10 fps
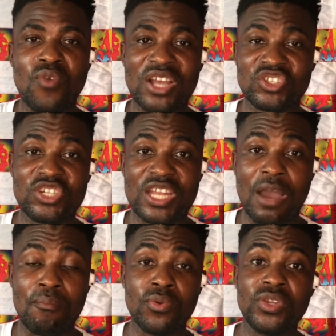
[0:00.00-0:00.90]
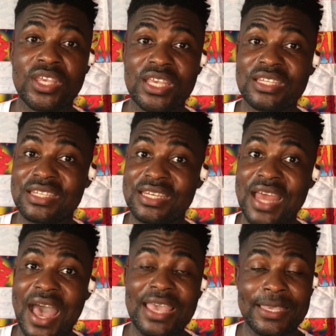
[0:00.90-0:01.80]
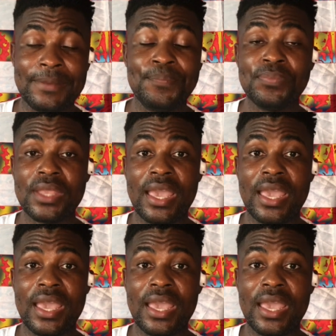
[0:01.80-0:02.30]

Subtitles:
watching their bonicates dying,